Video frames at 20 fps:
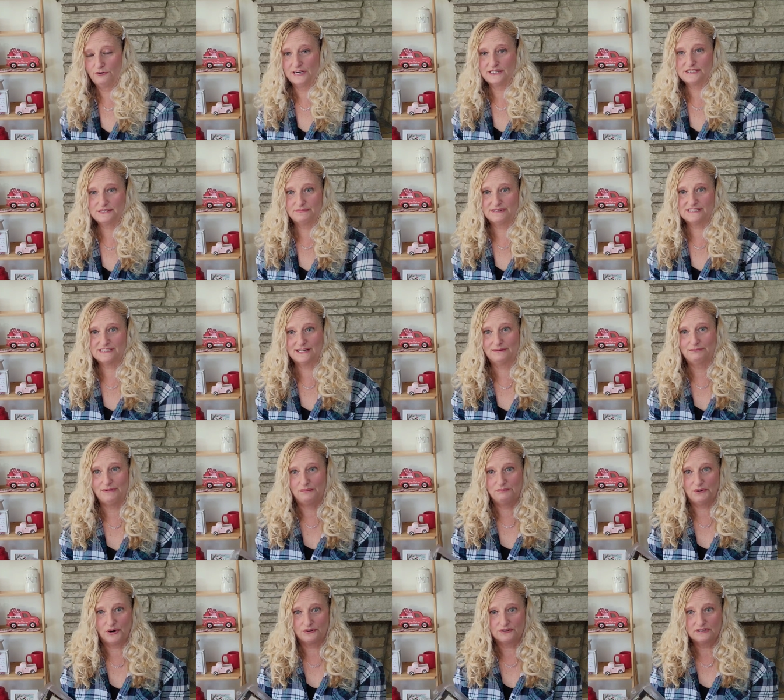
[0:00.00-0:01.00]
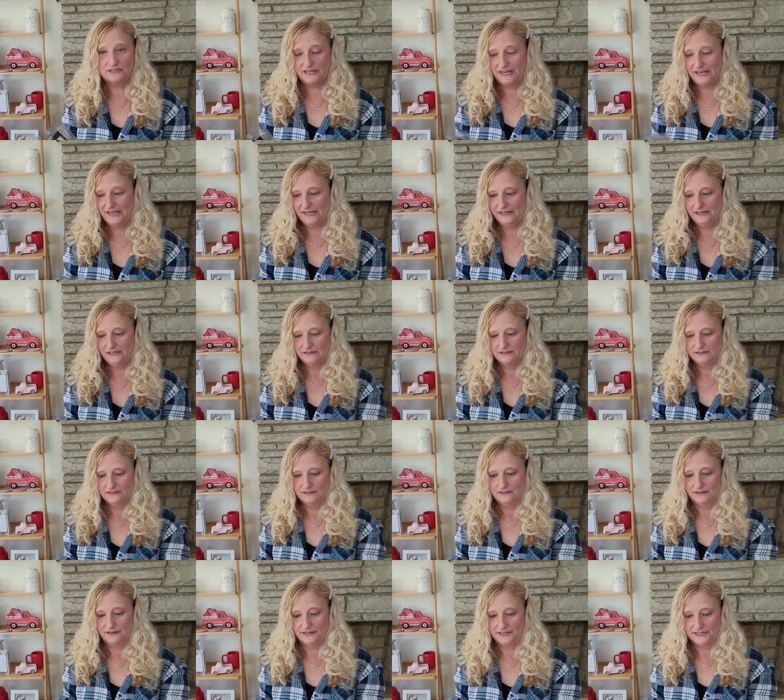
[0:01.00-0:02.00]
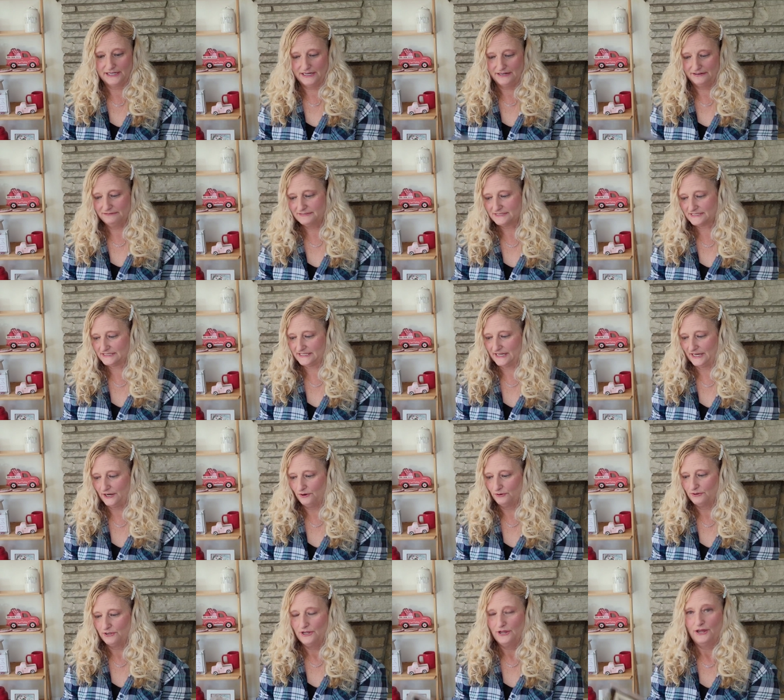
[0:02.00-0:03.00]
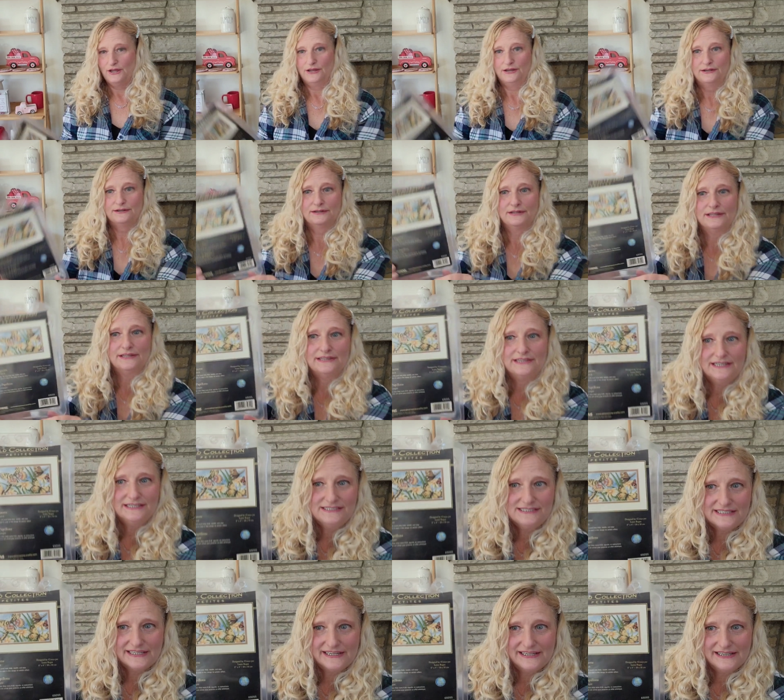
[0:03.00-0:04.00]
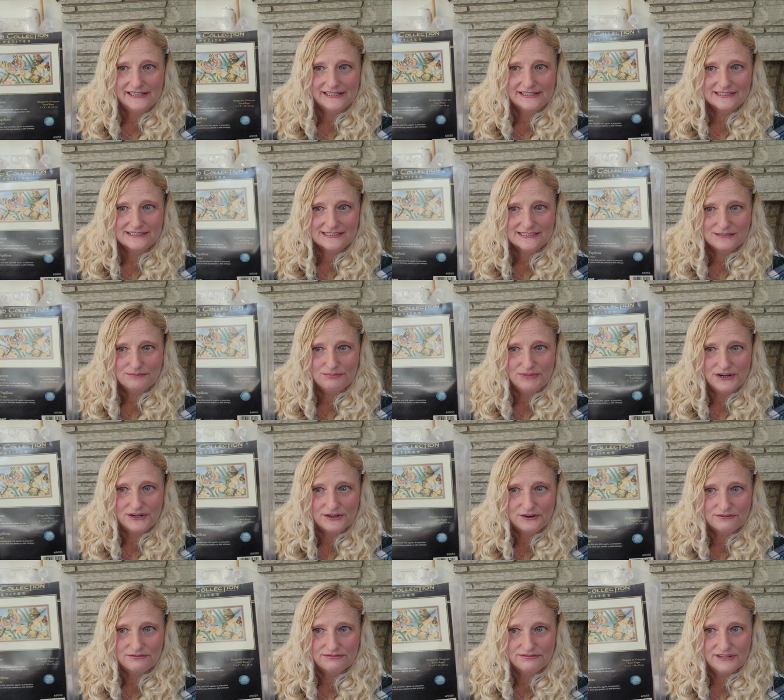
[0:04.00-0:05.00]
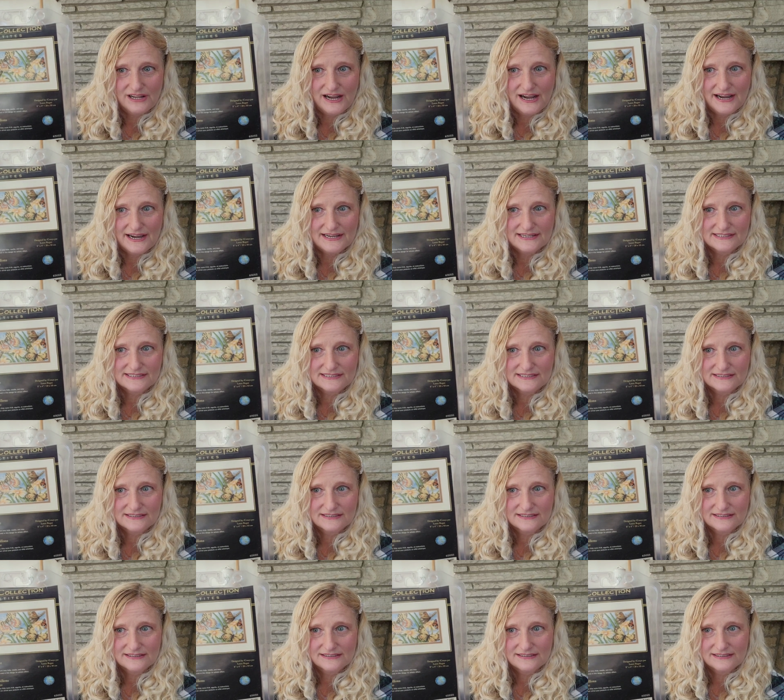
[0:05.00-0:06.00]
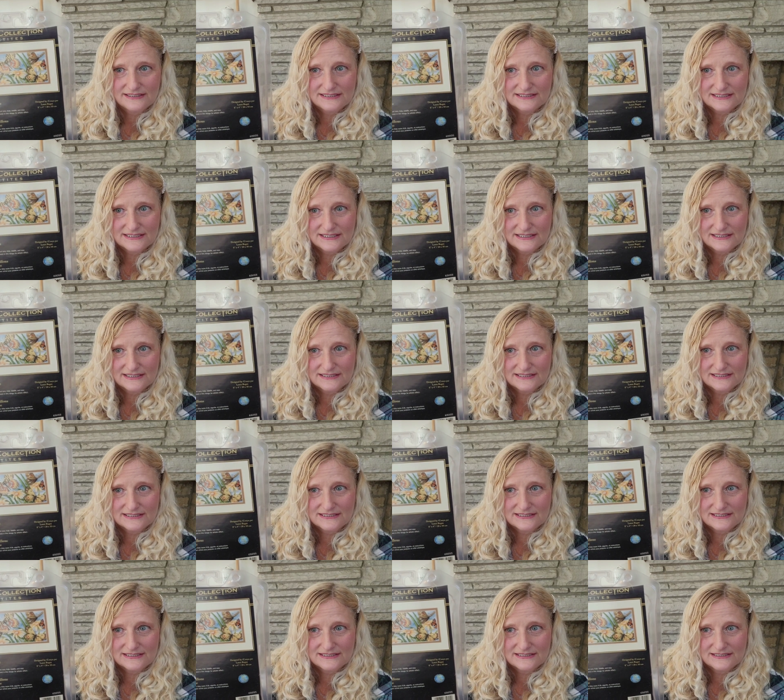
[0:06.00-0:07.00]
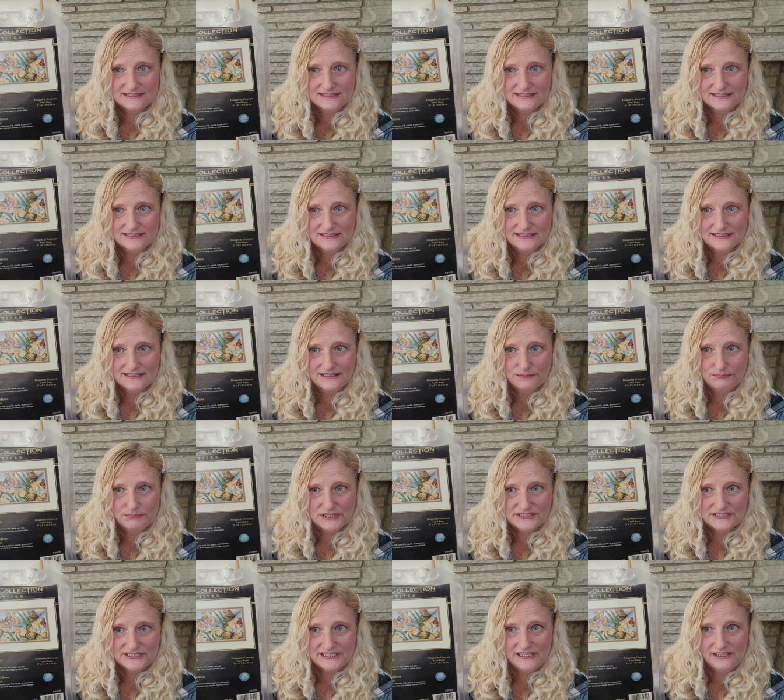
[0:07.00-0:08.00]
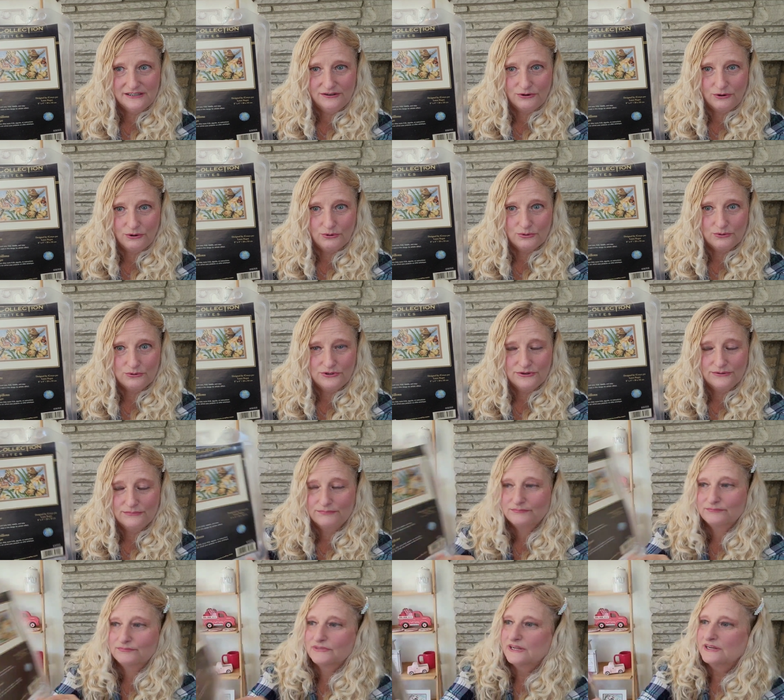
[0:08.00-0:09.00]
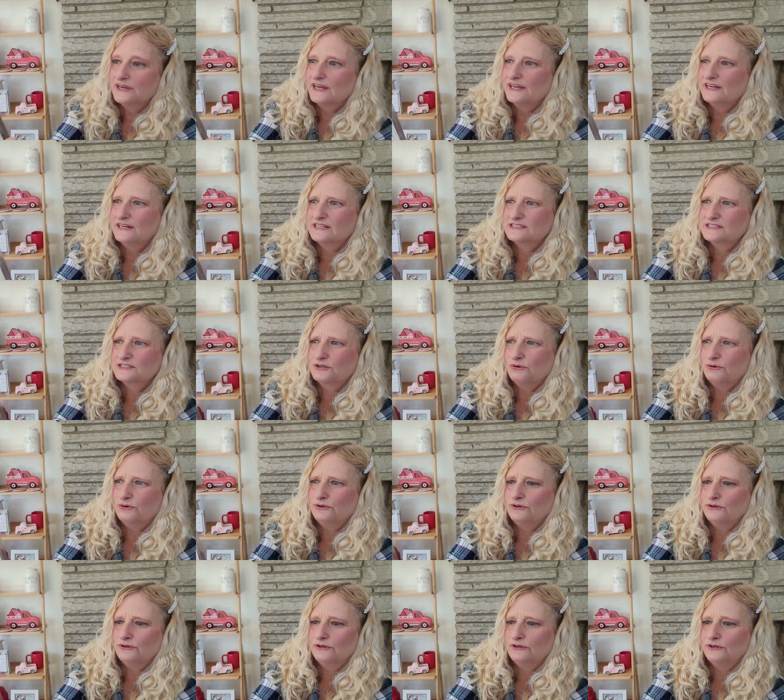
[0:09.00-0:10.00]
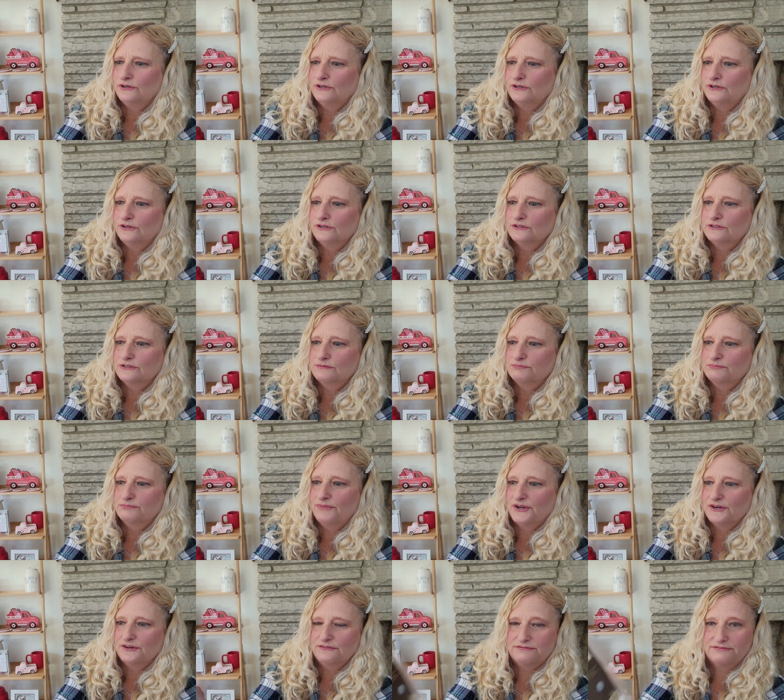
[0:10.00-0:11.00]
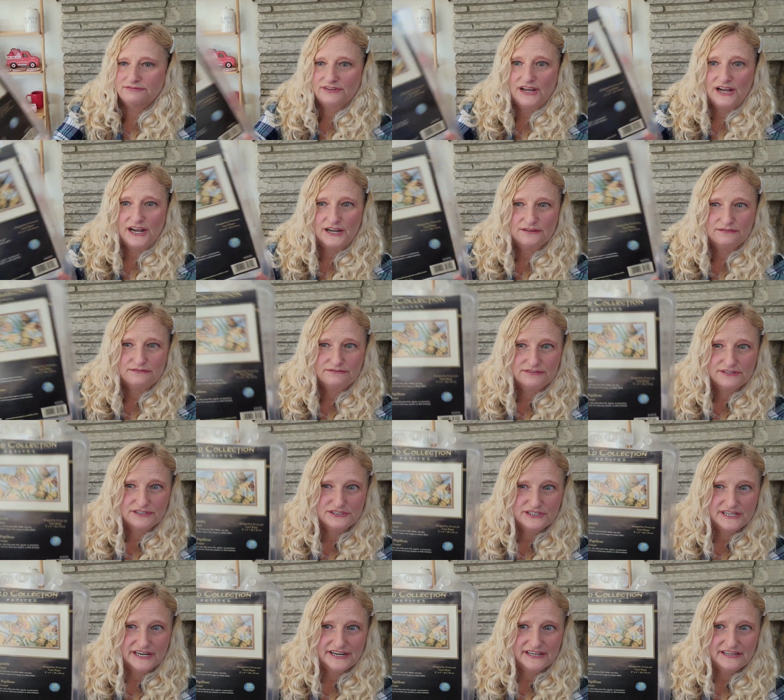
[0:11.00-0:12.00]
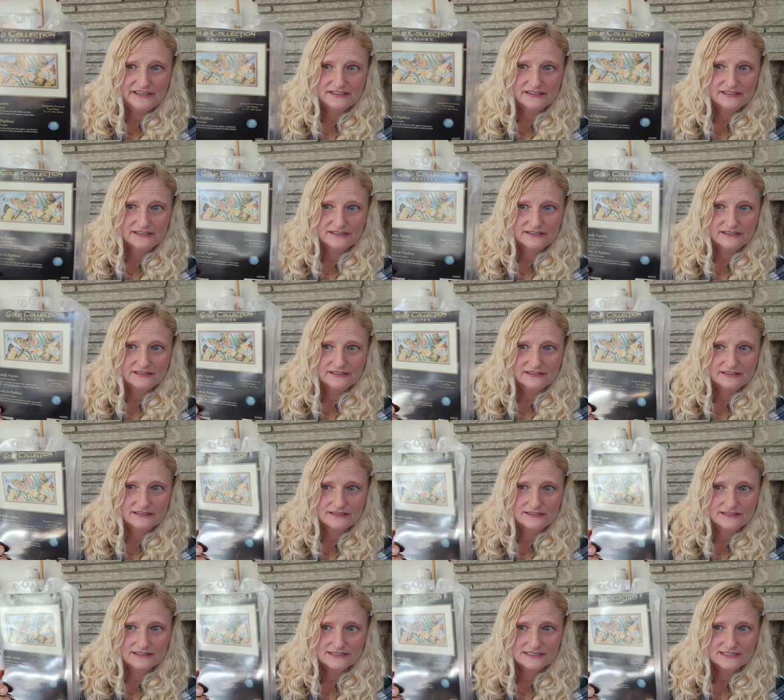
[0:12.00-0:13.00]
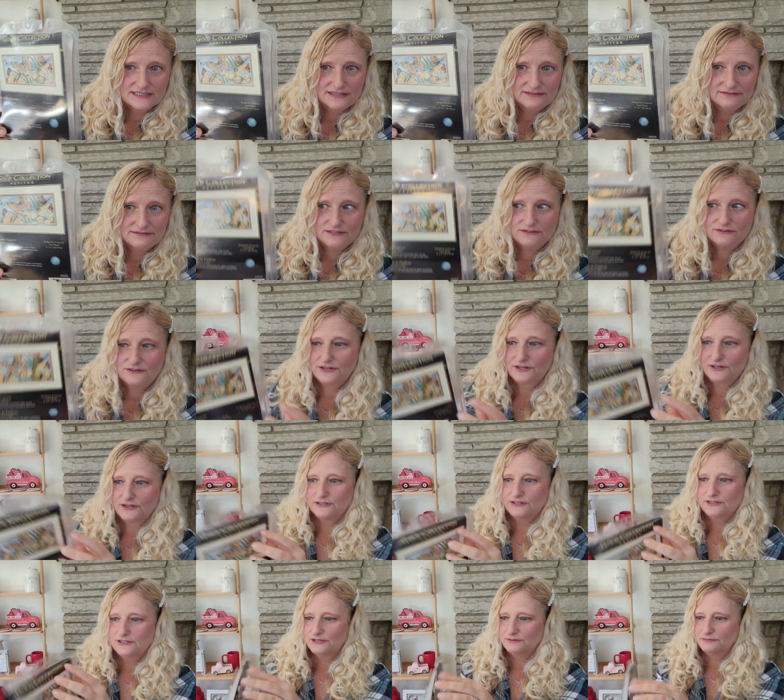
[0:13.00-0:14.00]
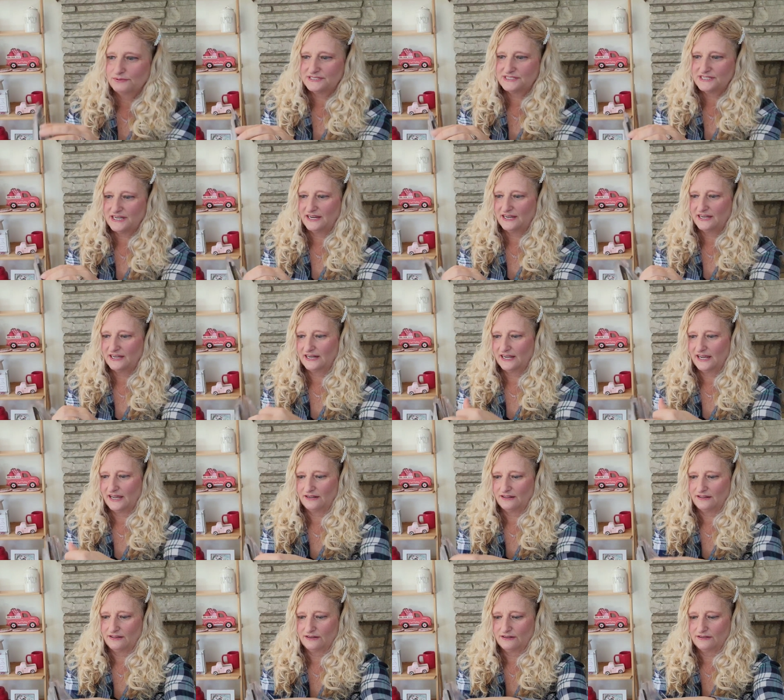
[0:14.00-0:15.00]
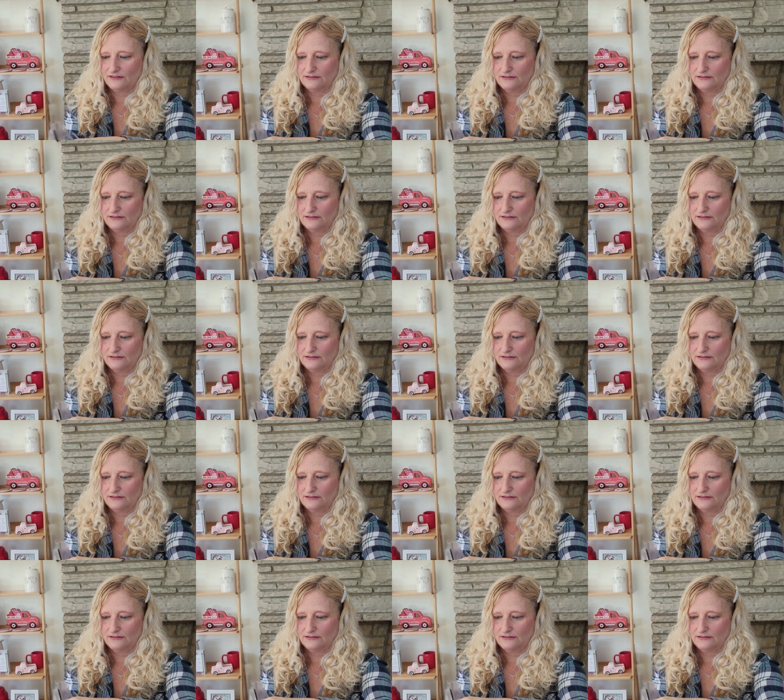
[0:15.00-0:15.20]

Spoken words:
Christmas and my birthday gifts. So this is the butterflies. This is the petite gold, and it's called Butterfly Vignette. Let's see if you can only take it out of the,